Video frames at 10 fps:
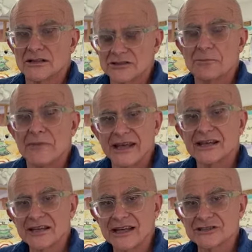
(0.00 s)
To make
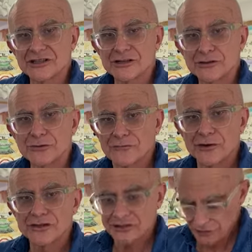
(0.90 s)
an etching, you
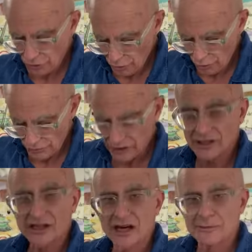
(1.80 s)
first coat a
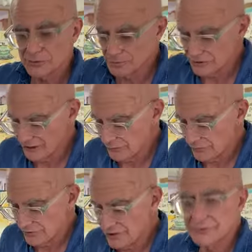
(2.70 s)
copper plate with
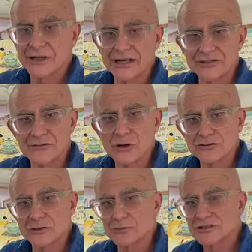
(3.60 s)
liquid
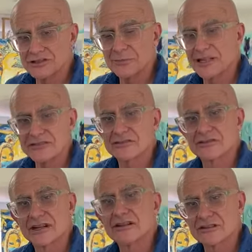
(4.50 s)
asphaltum, which is basically
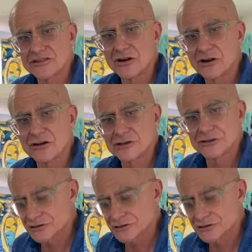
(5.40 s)
like the tar on your